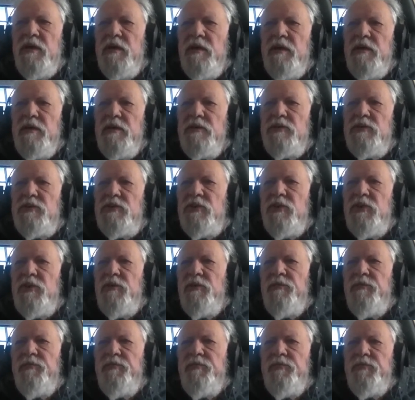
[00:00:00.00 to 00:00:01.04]
So
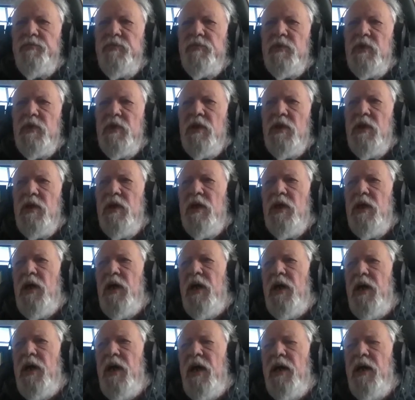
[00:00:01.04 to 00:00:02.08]

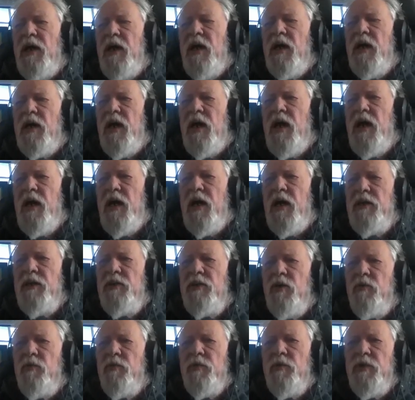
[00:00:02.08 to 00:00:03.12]
I
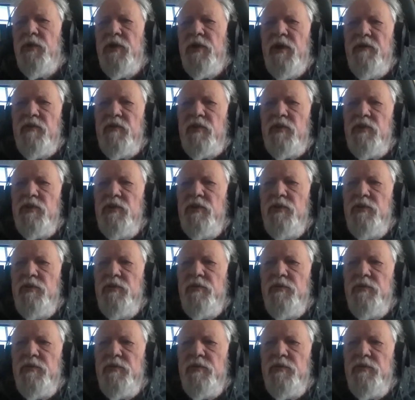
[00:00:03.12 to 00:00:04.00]
don't really have a clue.